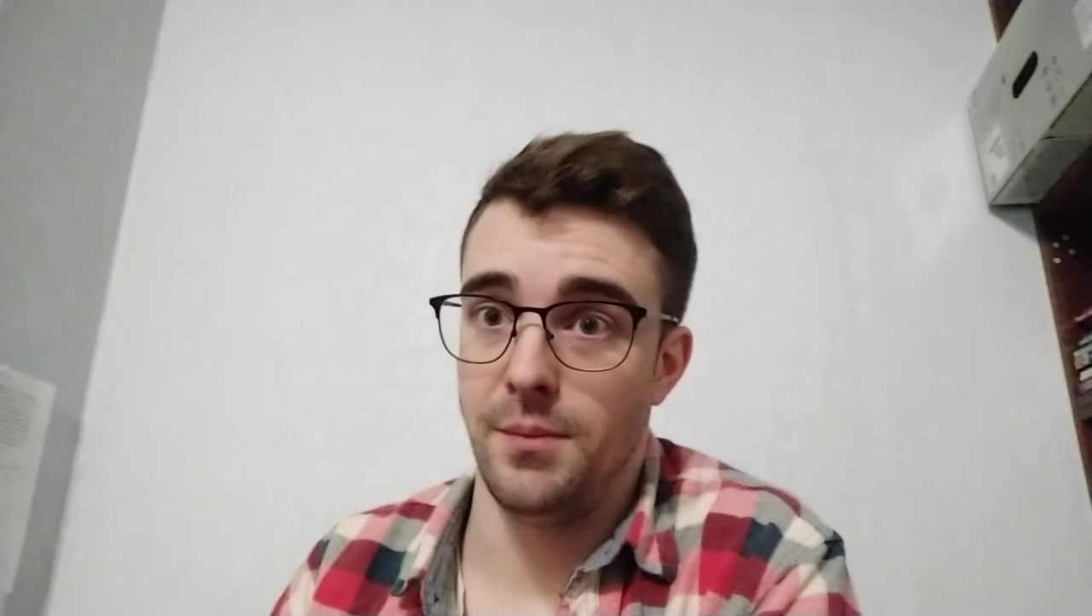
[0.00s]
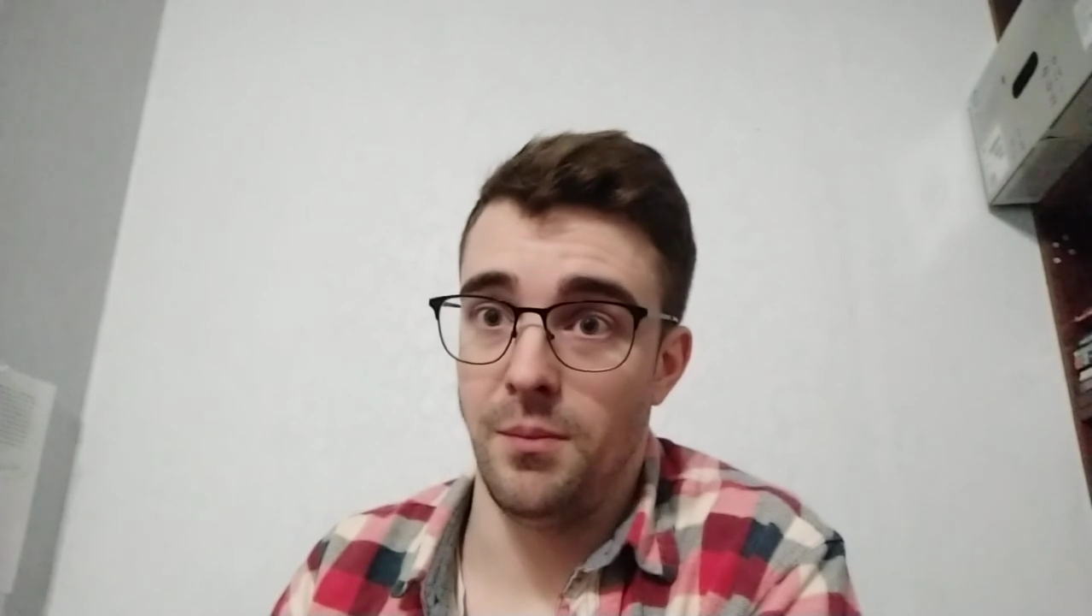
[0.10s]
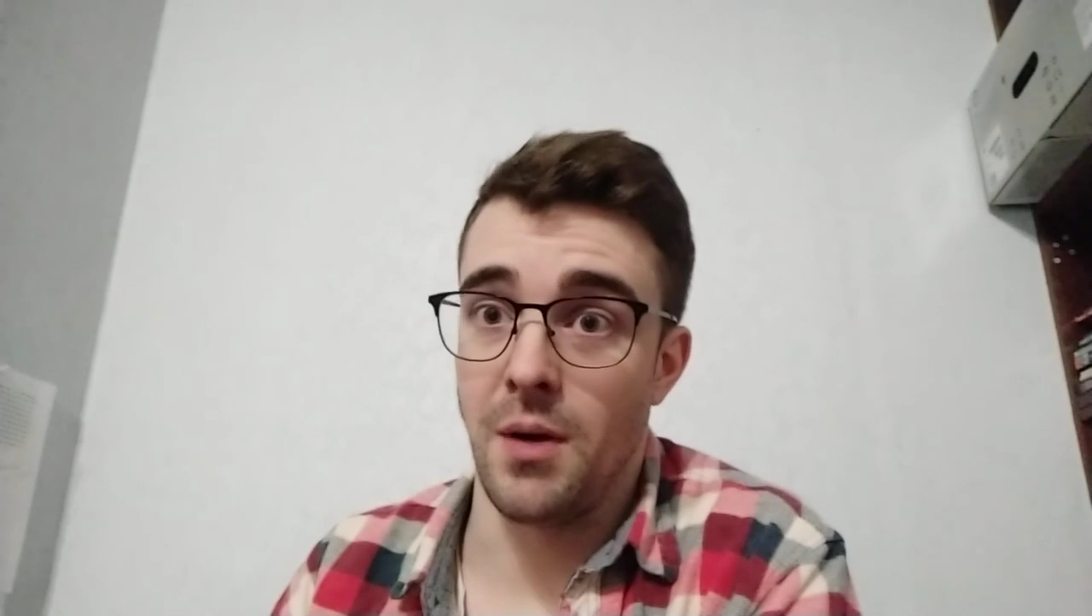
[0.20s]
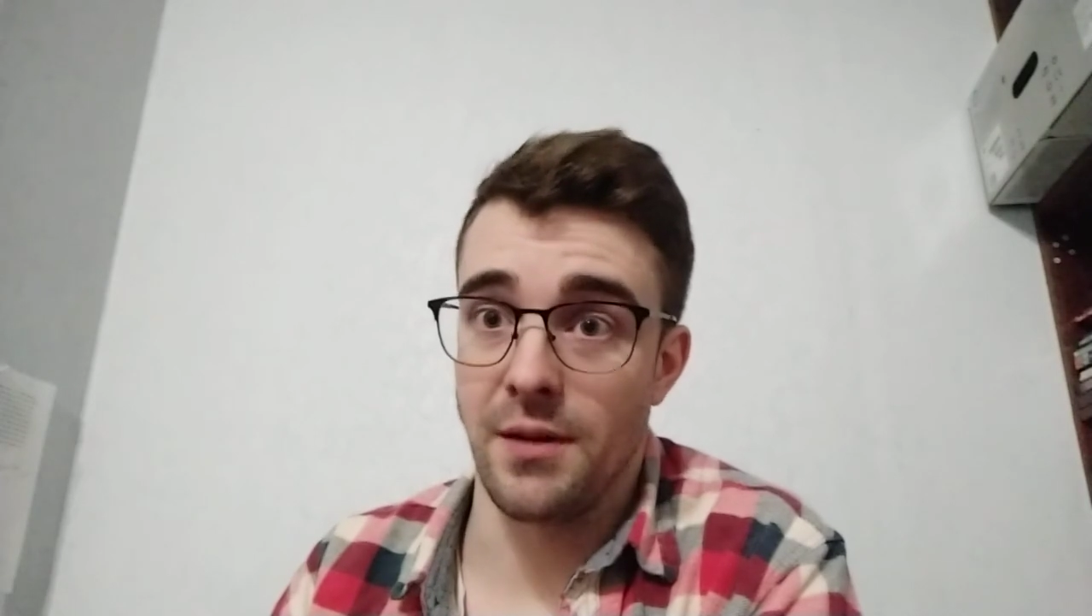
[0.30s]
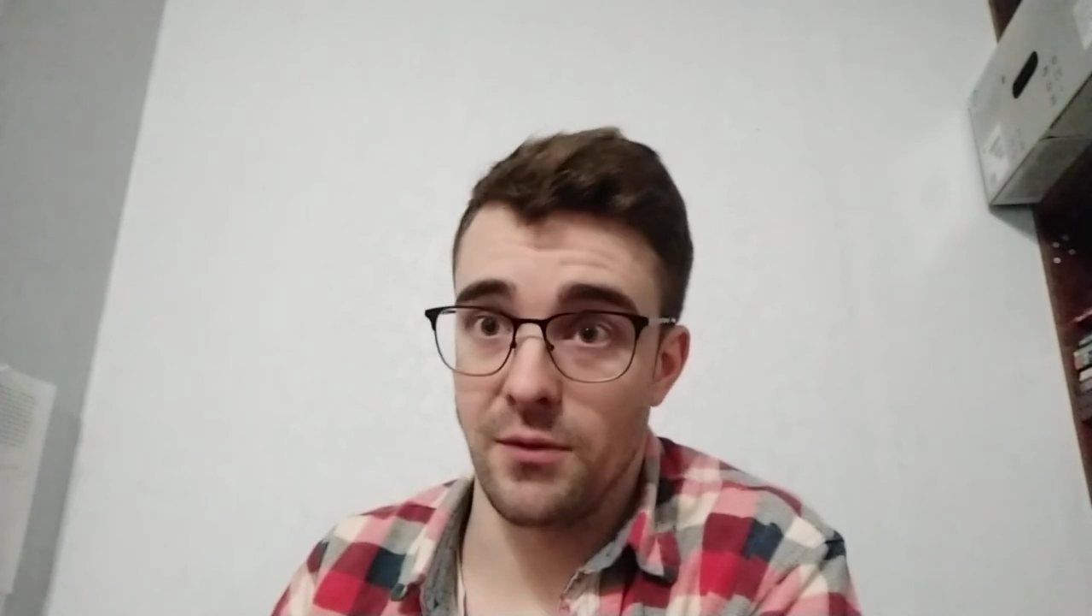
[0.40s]

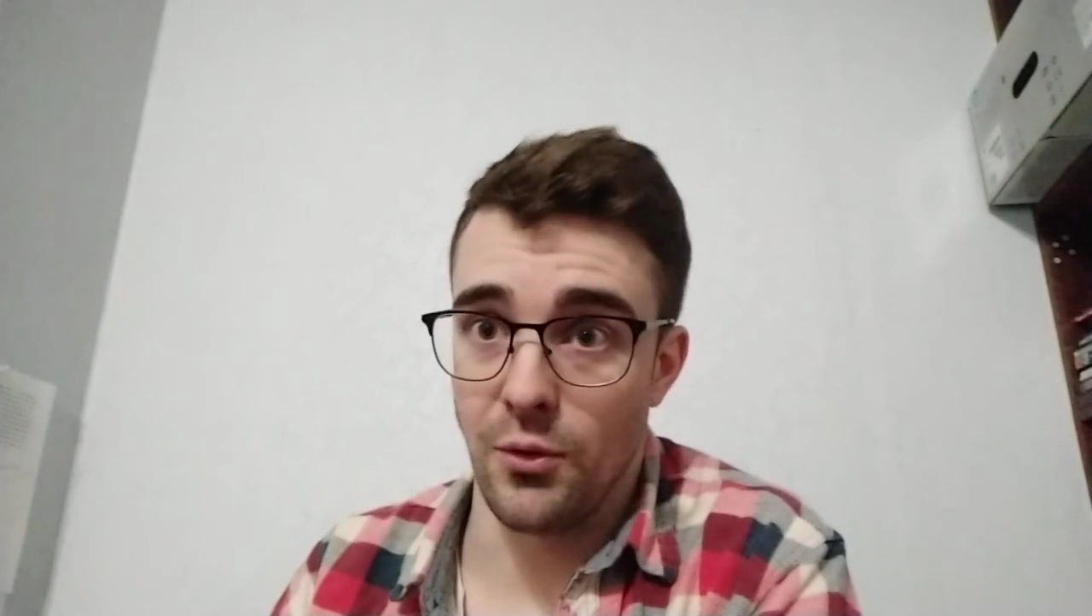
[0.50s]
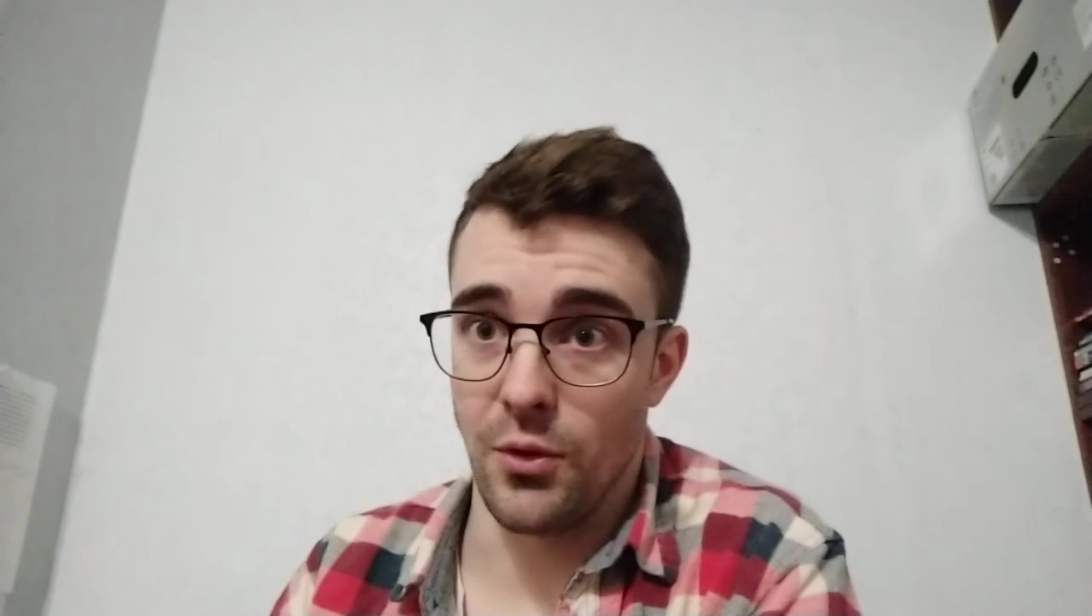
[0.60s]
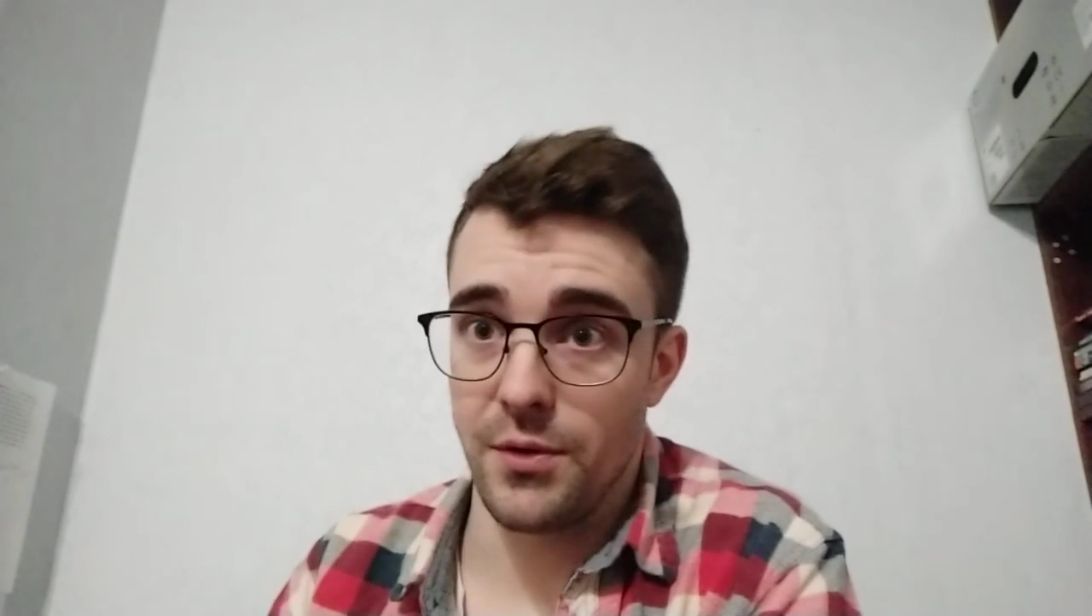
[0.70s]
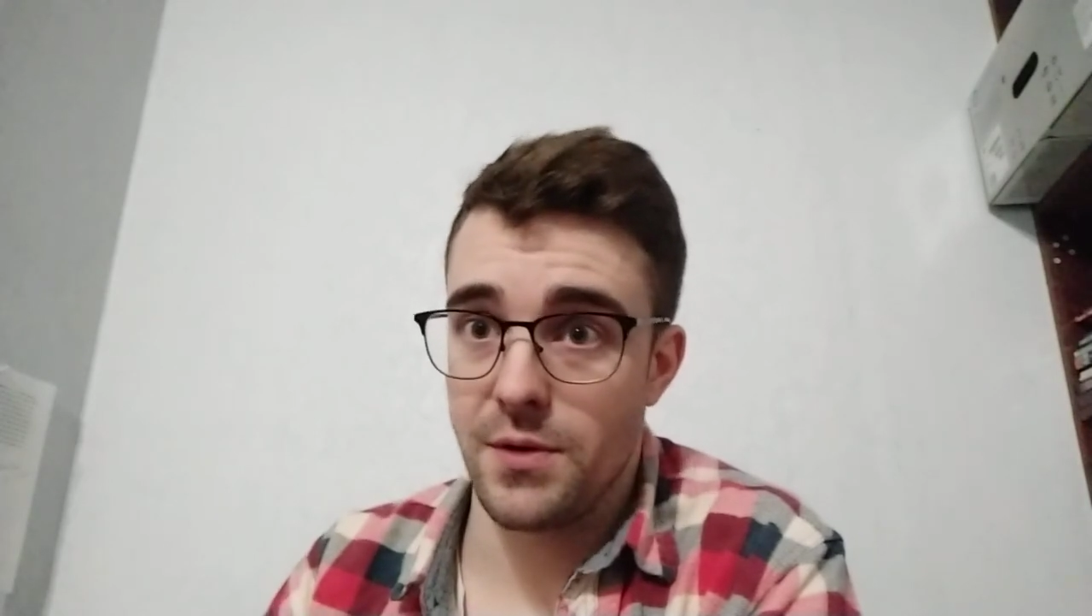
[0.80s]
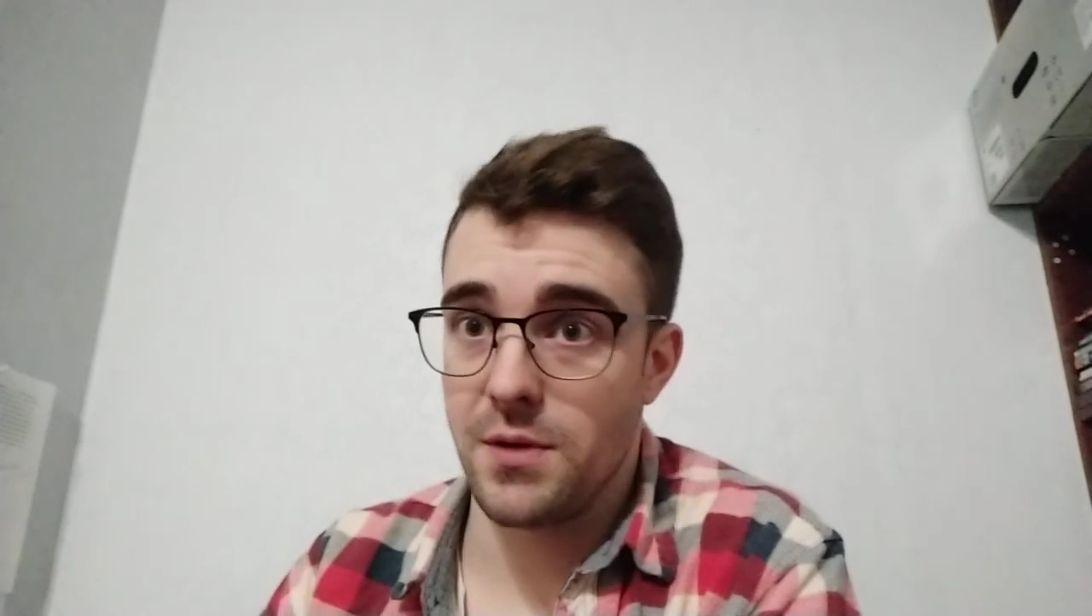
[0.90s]
My
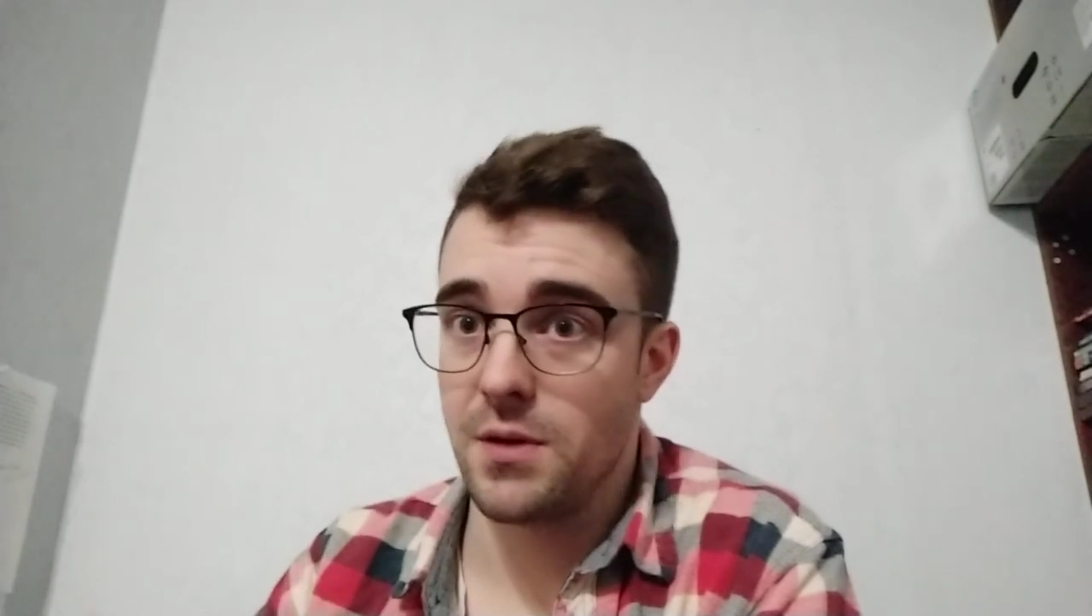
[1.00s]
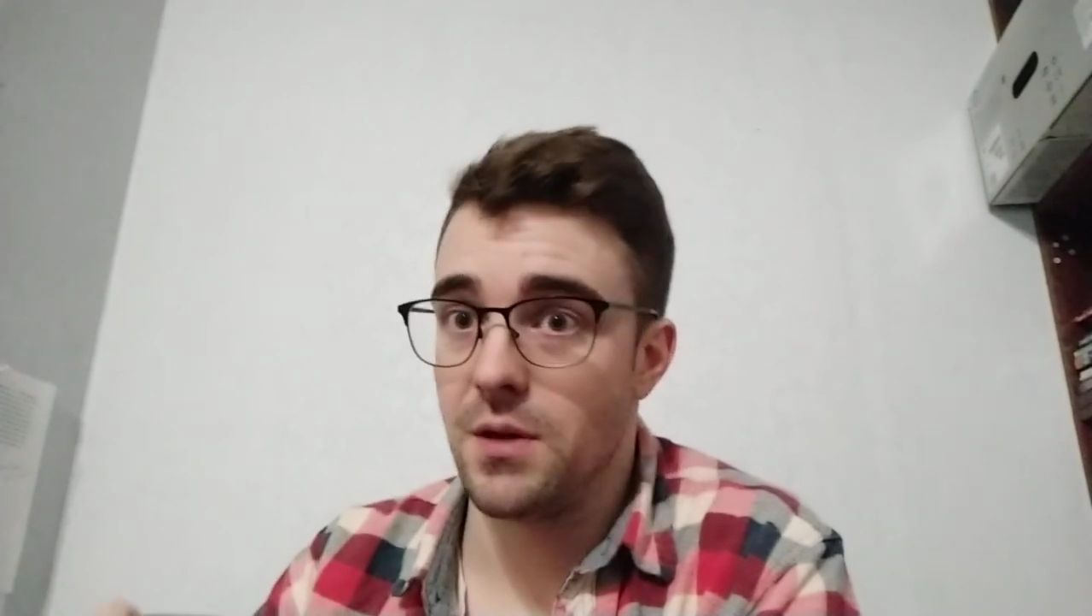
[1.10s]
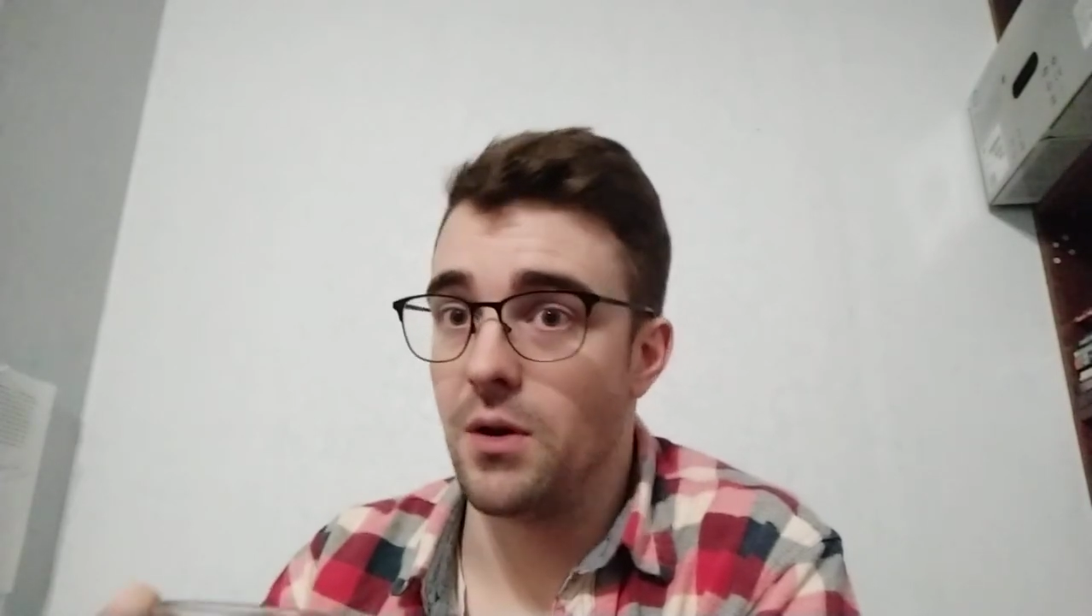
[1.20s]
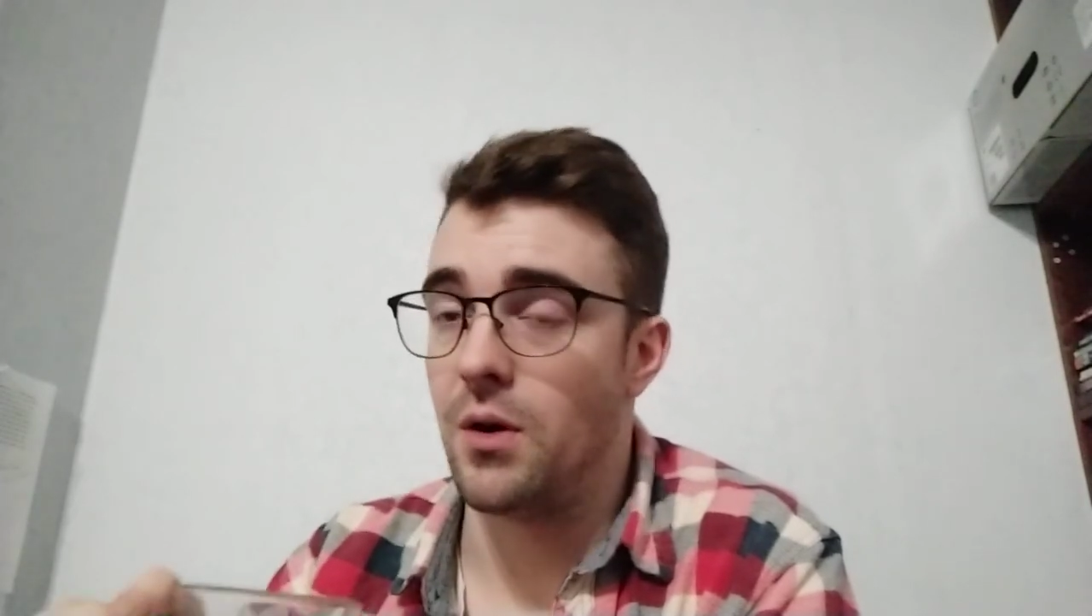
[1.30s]
Thoughts